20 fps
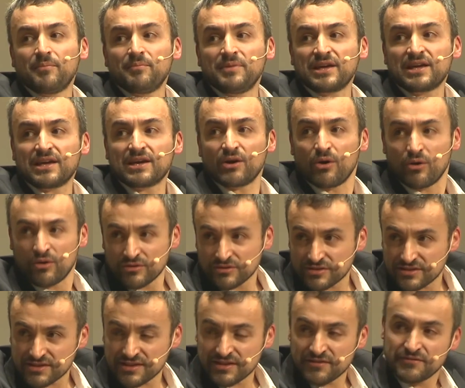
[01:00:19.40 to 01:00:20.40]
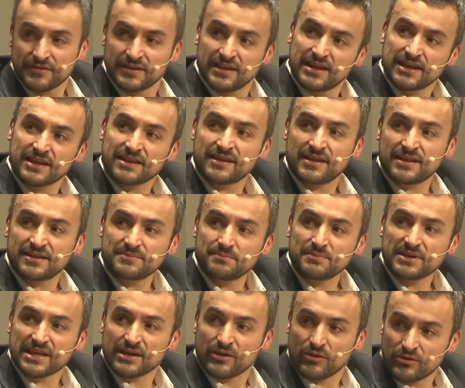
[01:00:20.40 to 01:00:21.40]
because they feel like that,
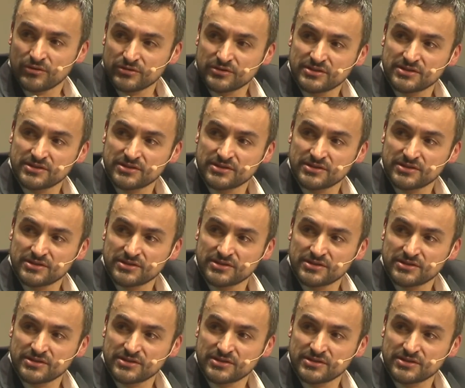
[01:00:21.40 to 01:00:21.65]
because